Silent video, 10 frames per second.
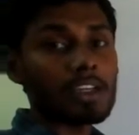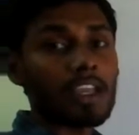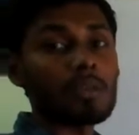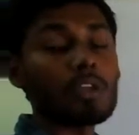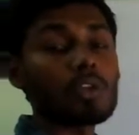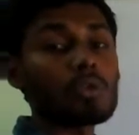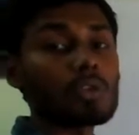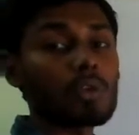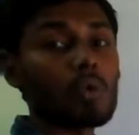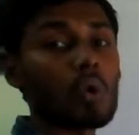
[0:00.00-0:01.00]
can be
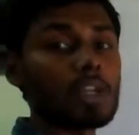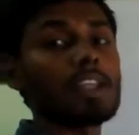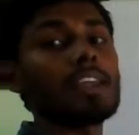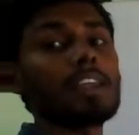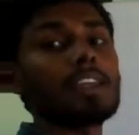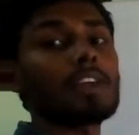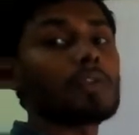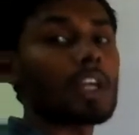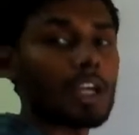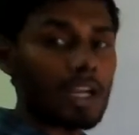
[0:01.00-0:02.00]
used only if
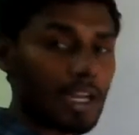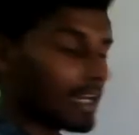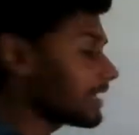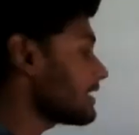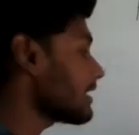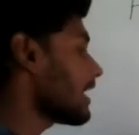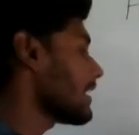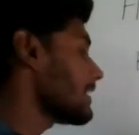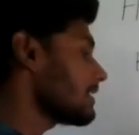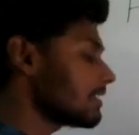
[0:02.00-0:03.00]
the current
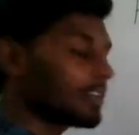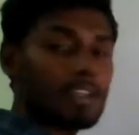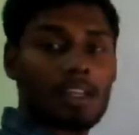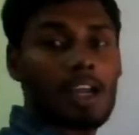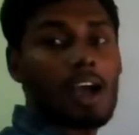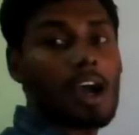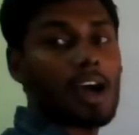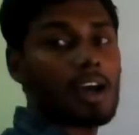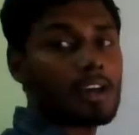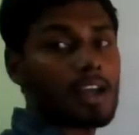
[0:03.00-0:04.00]
I,
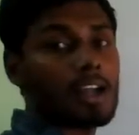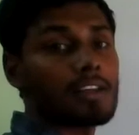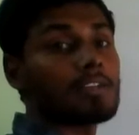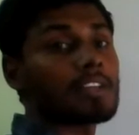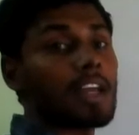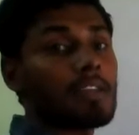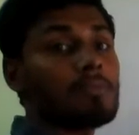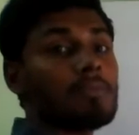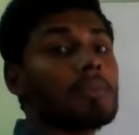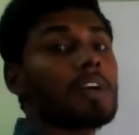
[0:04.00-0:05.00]
R and
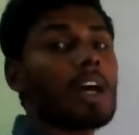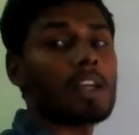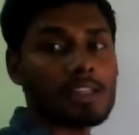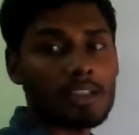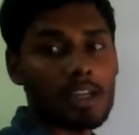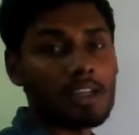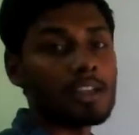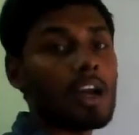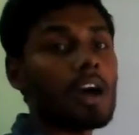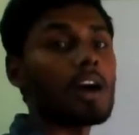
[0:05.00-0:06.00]
time understanding
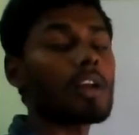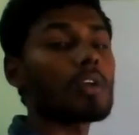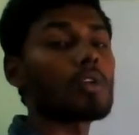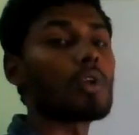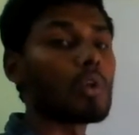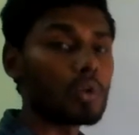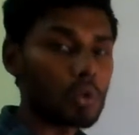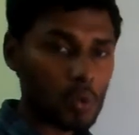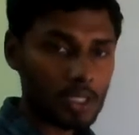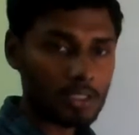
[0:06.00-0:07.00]
are known
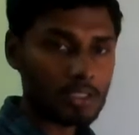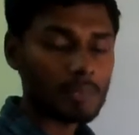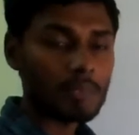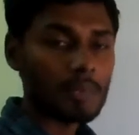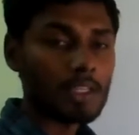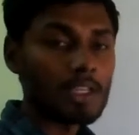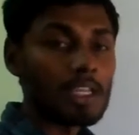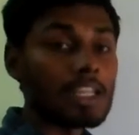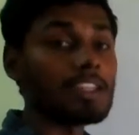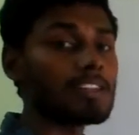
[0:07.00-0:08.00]
to us.
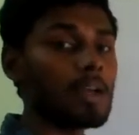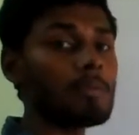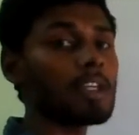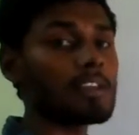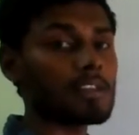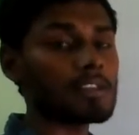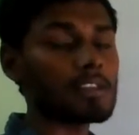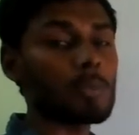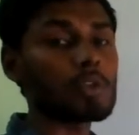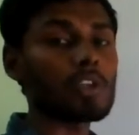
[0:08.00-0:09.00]
In some cases,
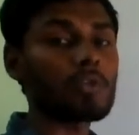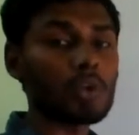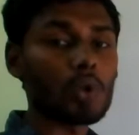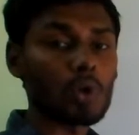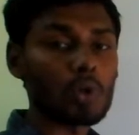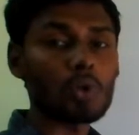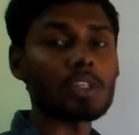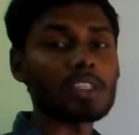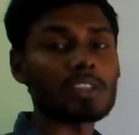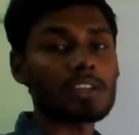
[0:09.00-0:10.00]
suppose if you don't know
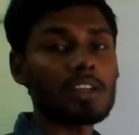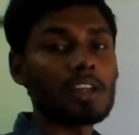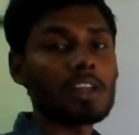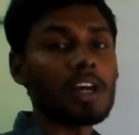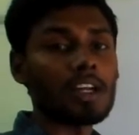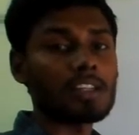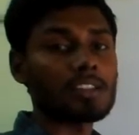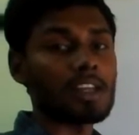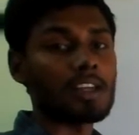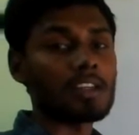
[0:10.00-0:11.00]
this
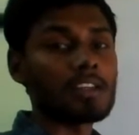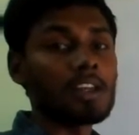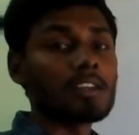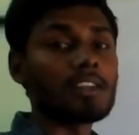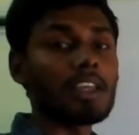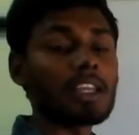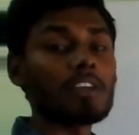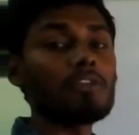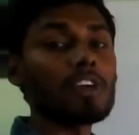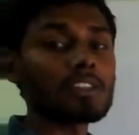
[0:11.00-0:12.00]
understanding, they
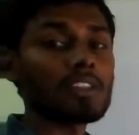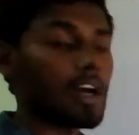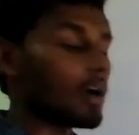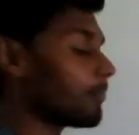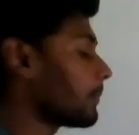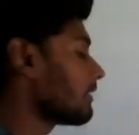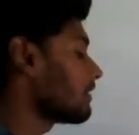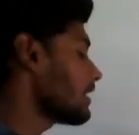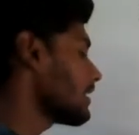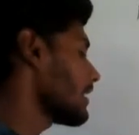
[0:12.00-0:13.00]
give us the
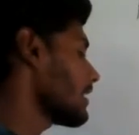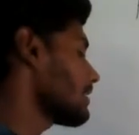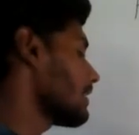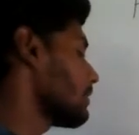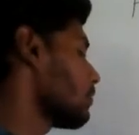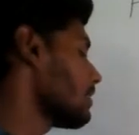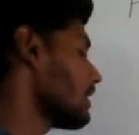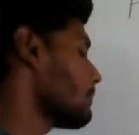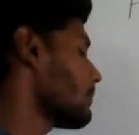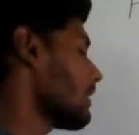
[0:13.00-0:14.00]
power directly,
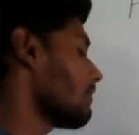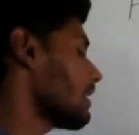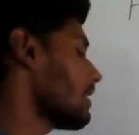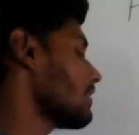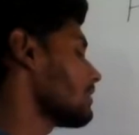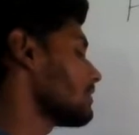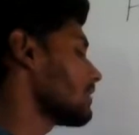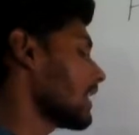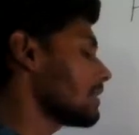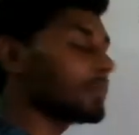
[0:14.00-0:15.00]
only power and
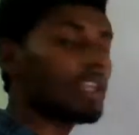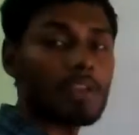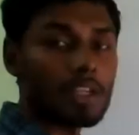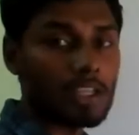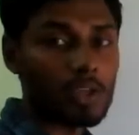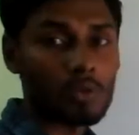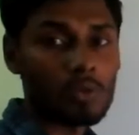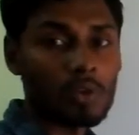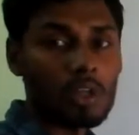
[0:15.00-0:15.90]
time they will give.